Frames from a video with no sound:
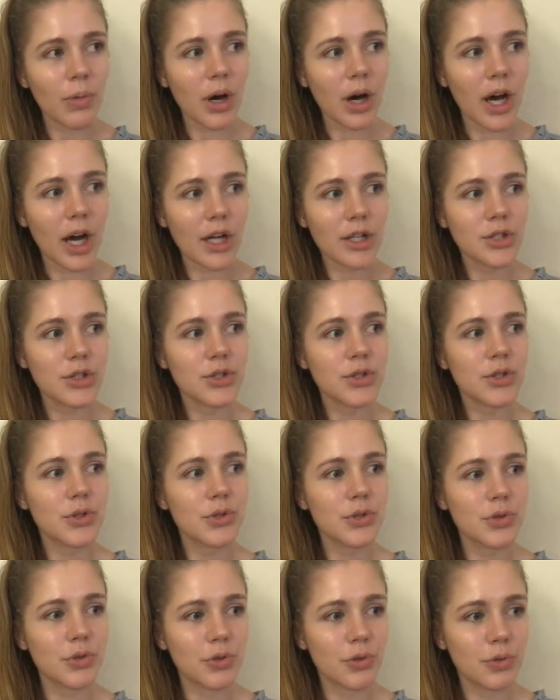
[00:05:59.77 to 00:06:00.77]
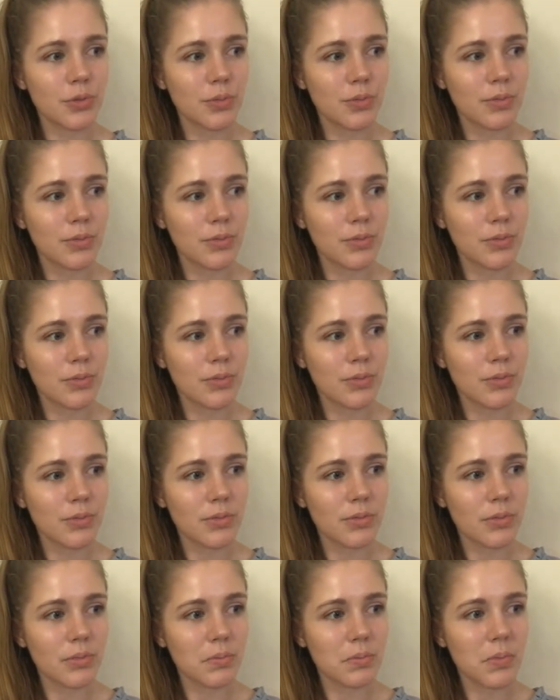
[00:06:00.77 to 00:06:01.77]
onto
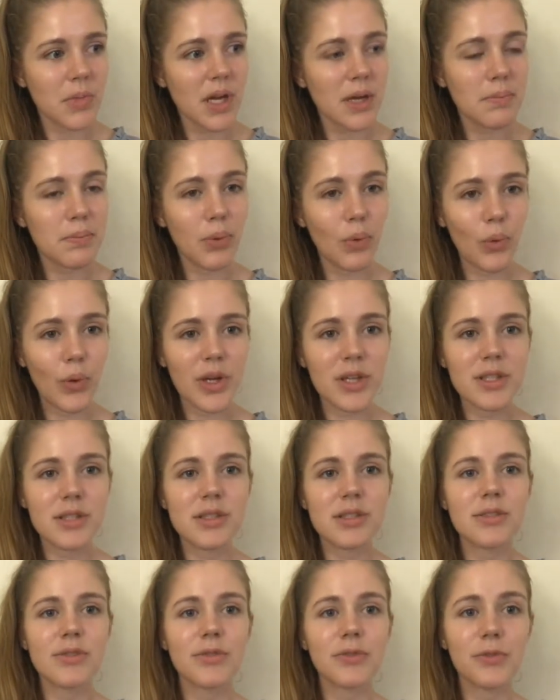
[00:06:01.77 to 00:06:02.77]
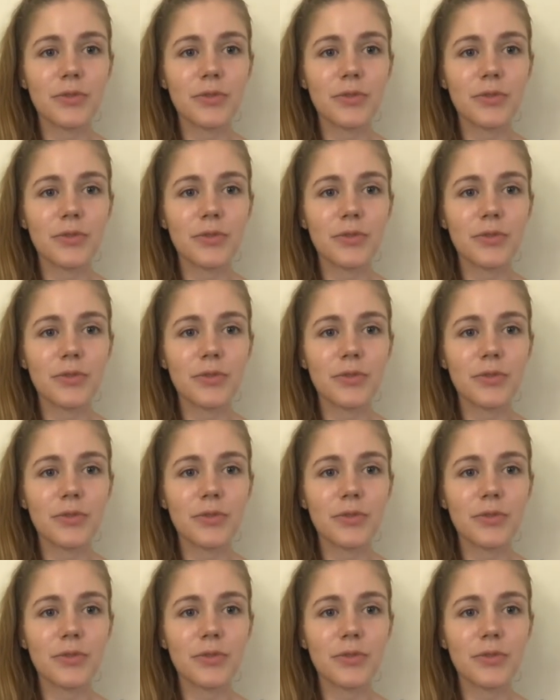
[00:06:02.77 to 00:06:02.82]
a boys'